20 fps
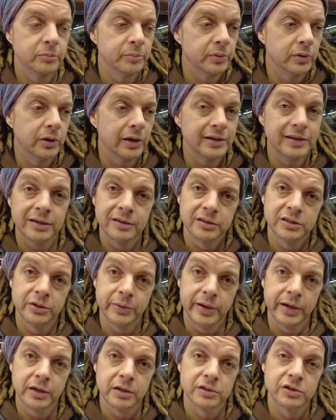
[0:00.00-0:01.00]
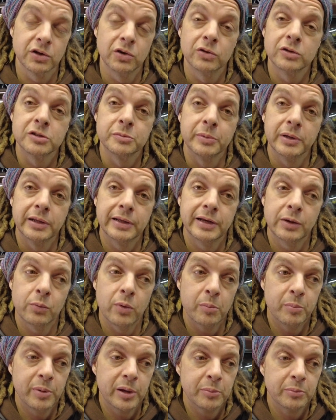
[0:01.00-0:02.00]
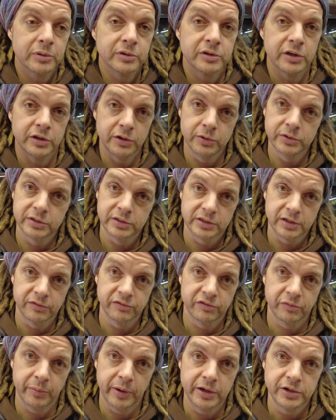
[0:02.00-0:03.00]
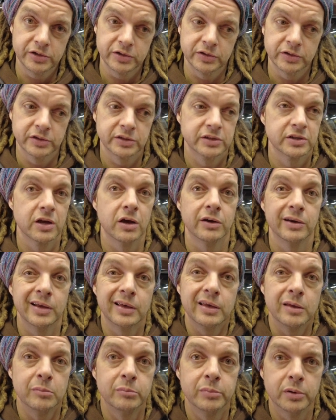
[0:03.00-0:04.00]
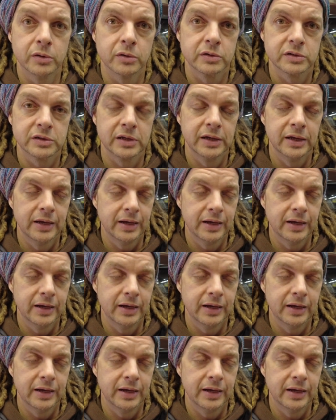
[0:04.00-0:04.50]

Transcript: but I didn't do it because ultimately I didn't want people to use this information to start nicking bugs.